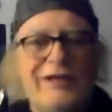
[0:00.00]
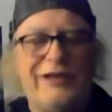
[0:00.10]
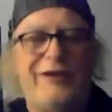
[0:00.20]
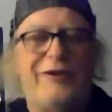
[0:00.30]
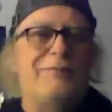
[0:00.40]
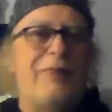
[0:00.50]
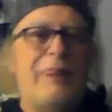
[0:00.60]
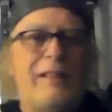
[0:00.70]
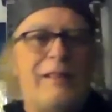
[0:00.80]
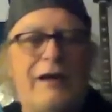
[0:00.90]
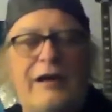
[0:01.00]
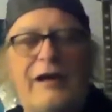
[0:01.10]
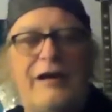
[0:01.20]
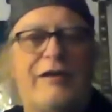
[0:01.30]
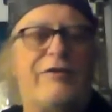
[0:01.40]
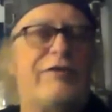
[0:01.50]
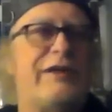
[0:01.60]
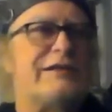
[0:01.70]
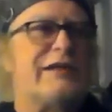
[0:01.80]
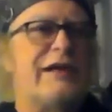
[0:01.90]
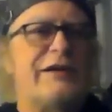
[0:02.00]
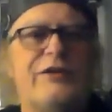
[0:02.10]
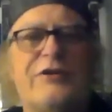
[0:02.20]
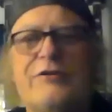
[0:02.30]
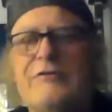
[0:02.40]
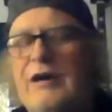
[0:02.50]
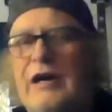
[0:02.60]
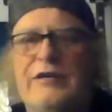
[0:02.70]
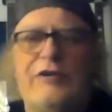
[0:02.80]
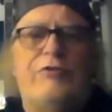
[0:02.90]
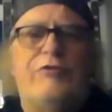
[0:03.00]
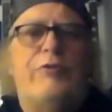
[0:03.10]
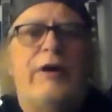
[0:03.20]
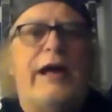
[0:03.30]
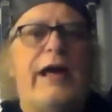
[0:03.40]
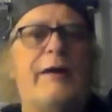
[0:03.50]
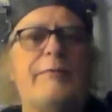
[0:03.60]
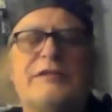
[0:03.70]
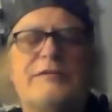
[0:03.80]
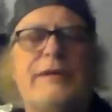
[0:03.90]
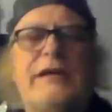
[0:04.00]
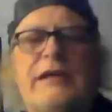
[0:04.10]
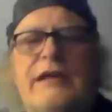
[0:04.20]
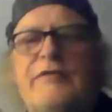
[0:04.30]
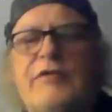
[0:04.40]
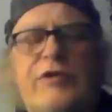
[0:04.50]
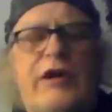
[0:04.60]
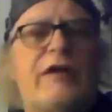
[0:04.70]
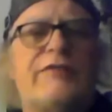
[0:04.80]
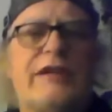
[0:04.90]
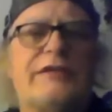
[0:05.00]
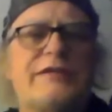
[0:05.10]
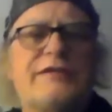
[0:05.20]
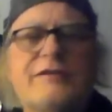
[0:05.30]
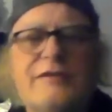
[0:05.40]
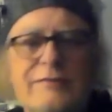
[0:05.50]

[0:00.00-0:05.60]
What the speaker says: You know, I got other things I can do. I know who I am. It's made given her confidence.